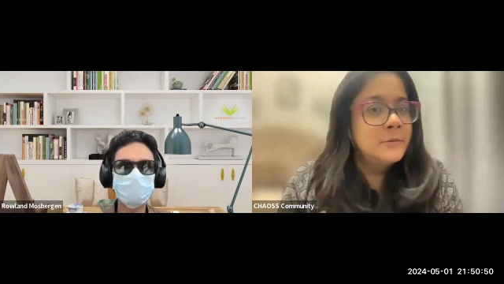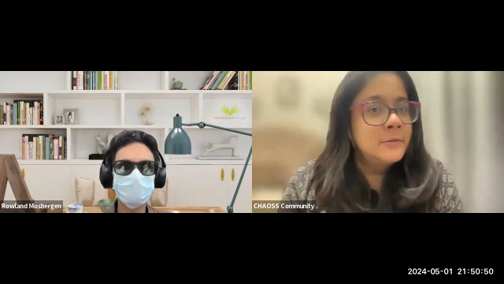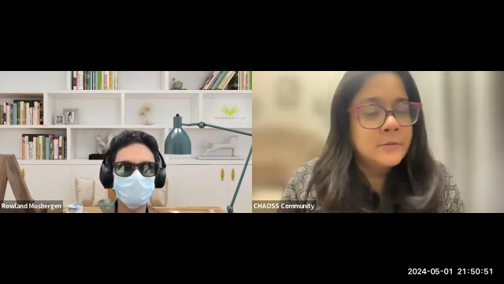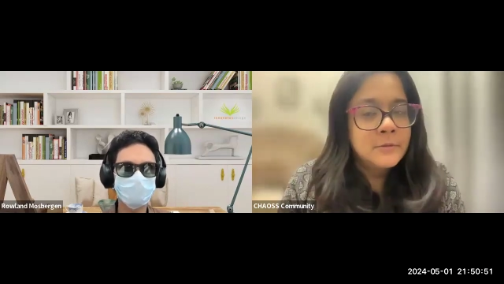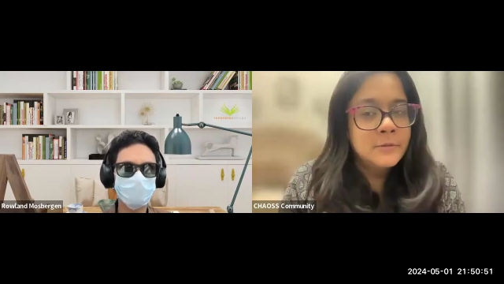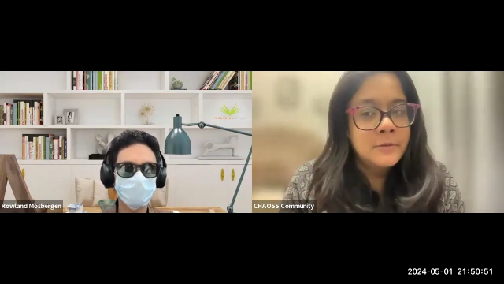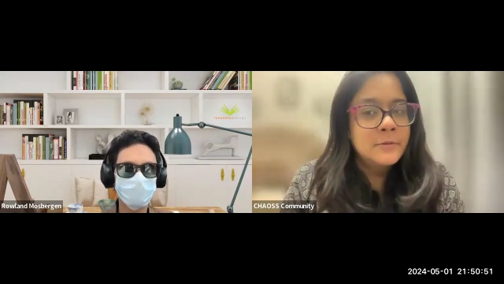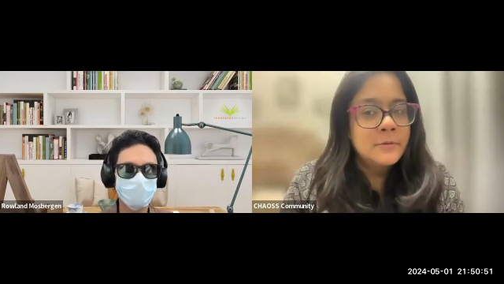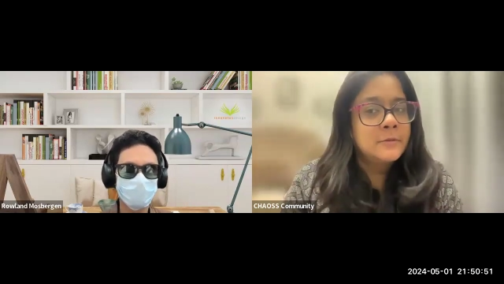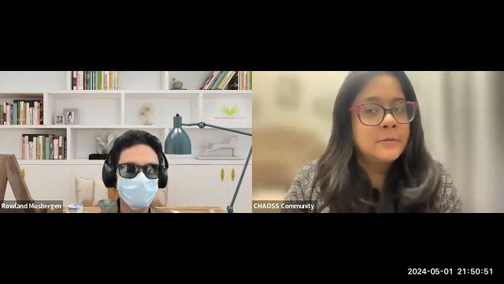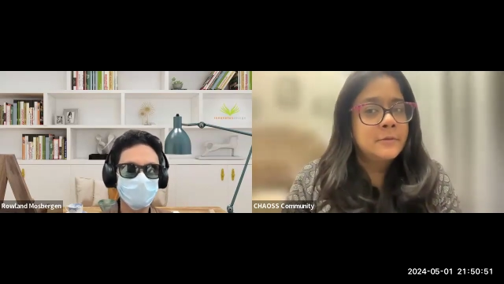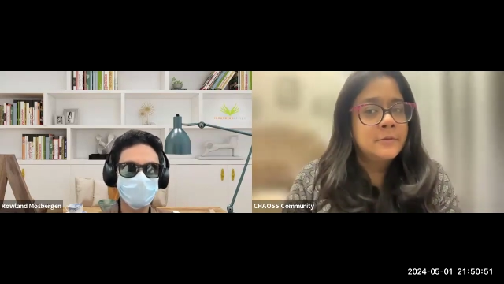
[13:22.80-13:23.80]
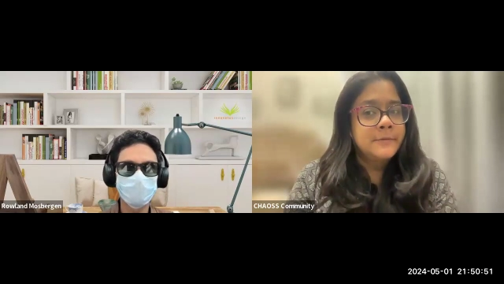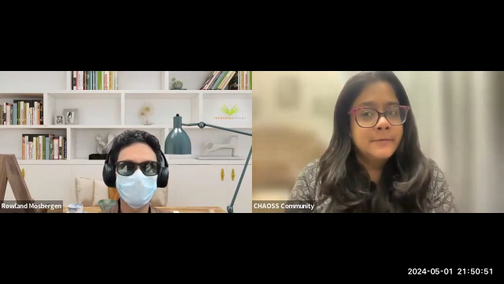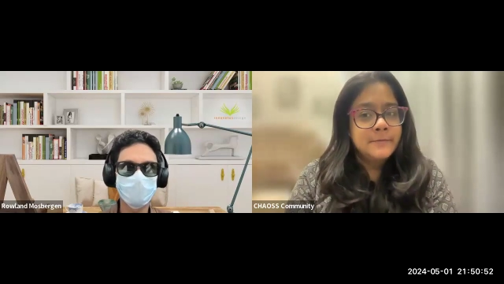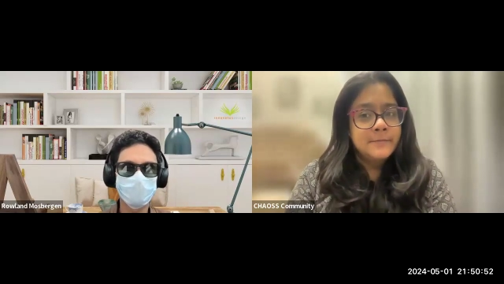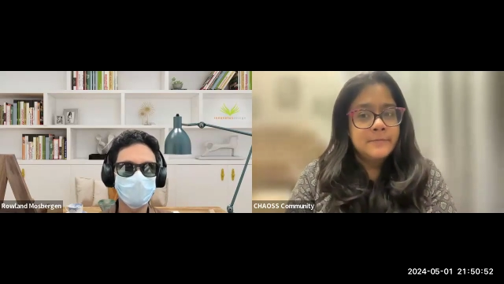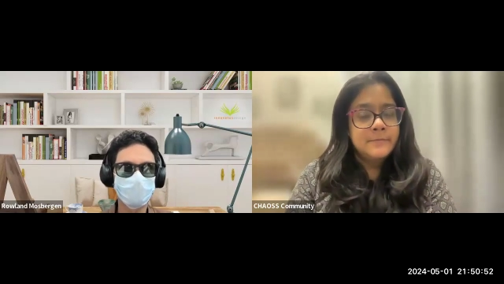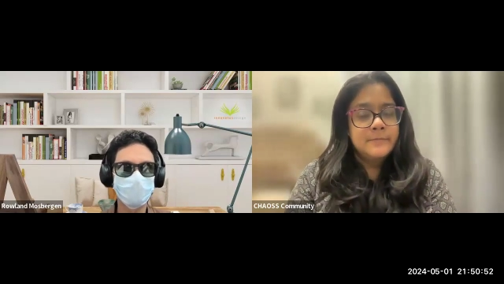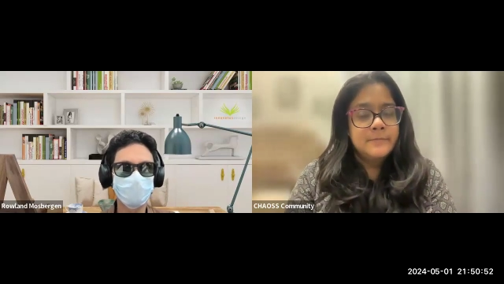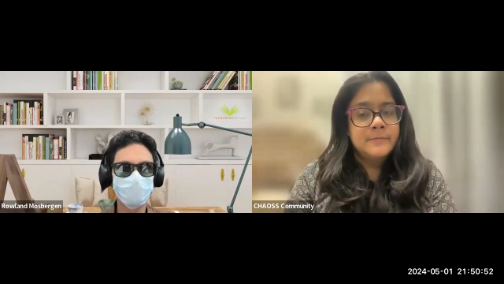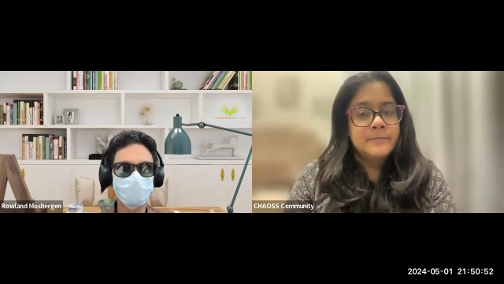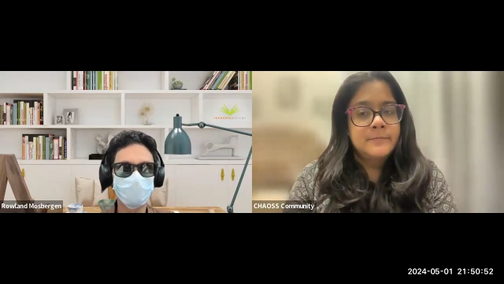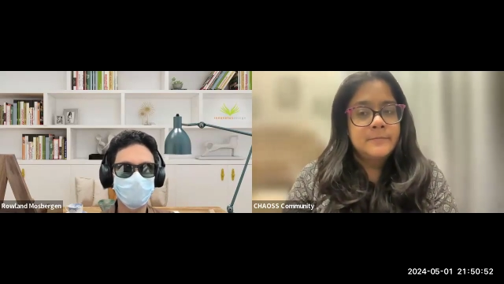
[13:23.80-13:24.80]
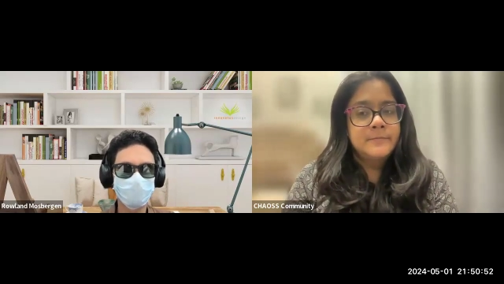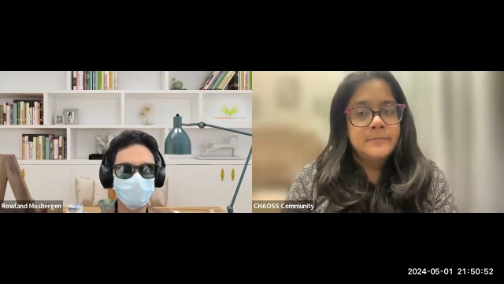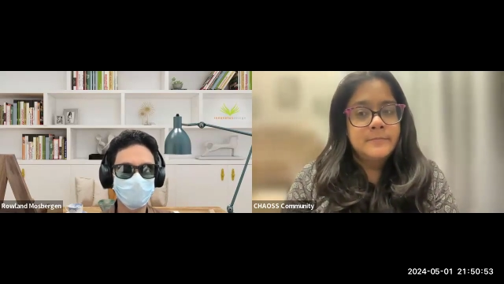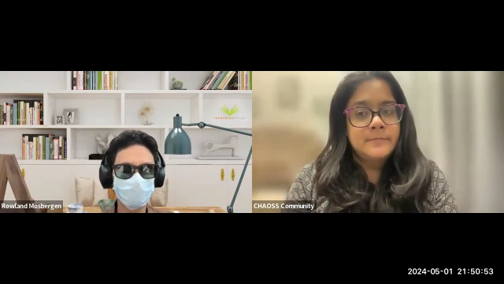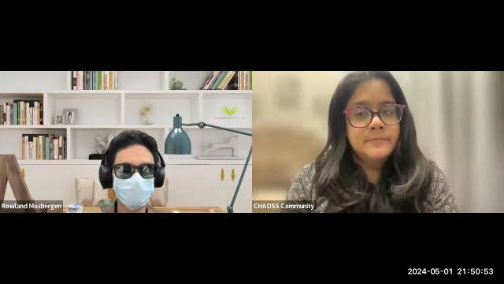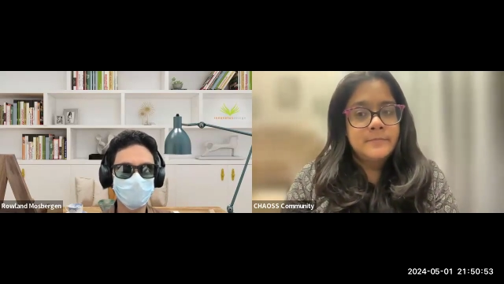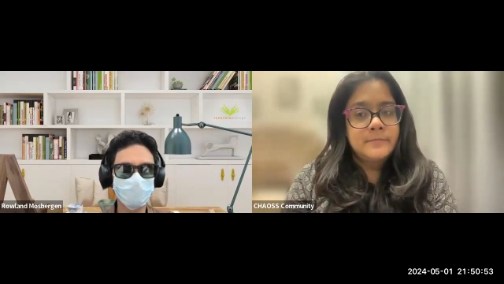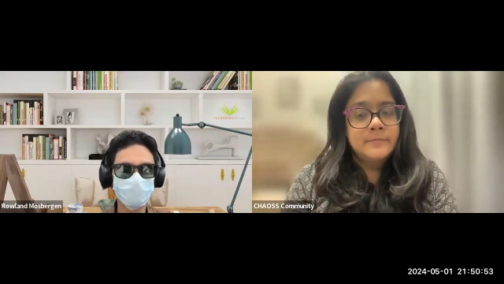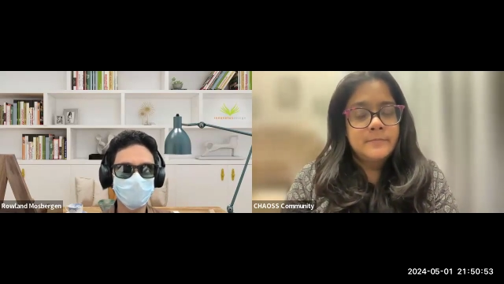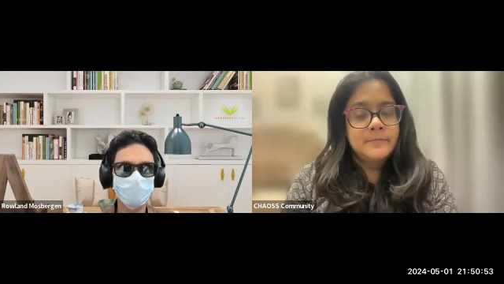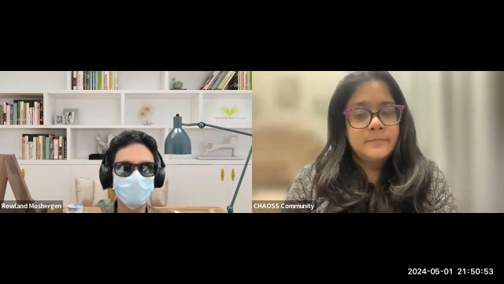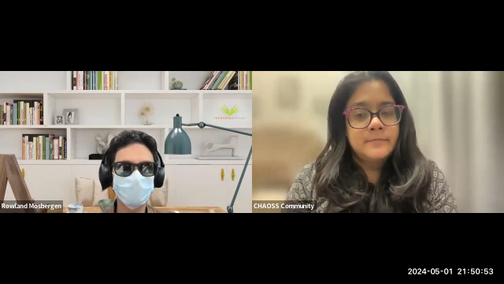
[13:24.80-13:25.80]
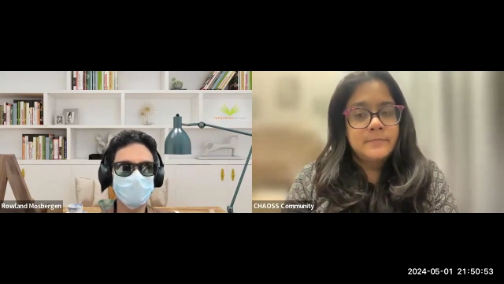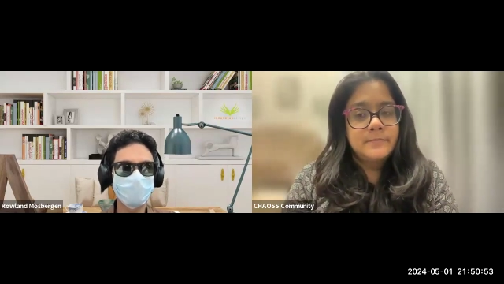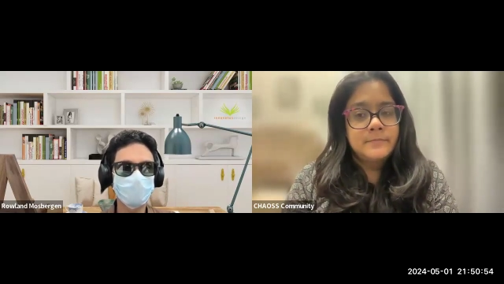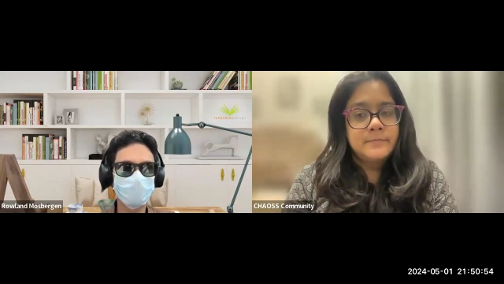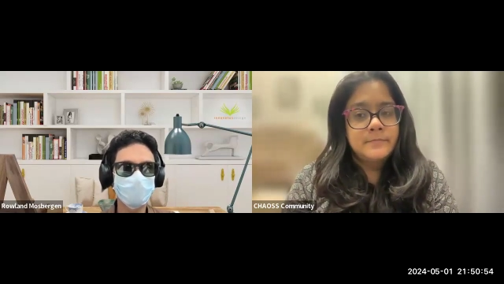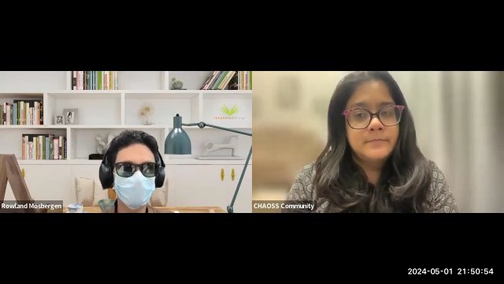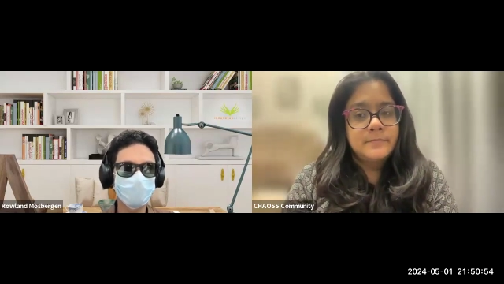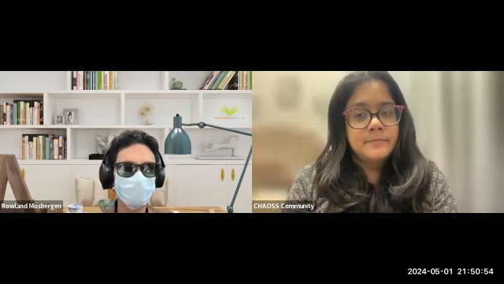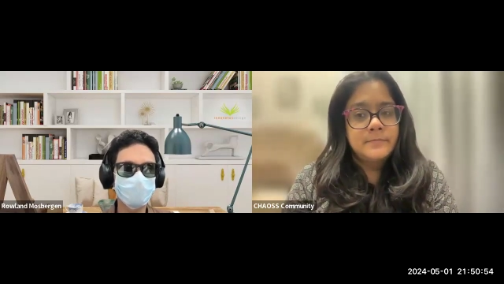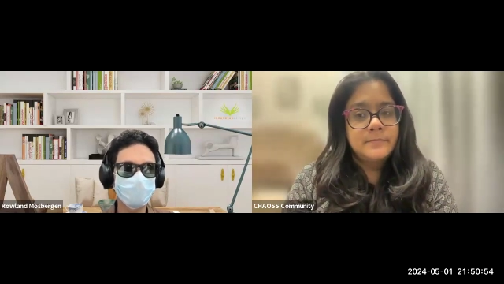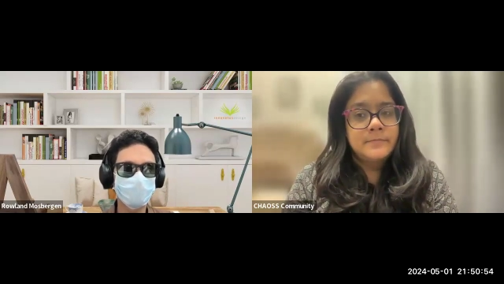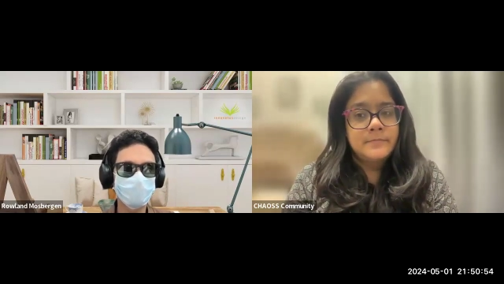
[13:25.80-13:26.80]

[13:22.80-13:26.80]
Nothing is said.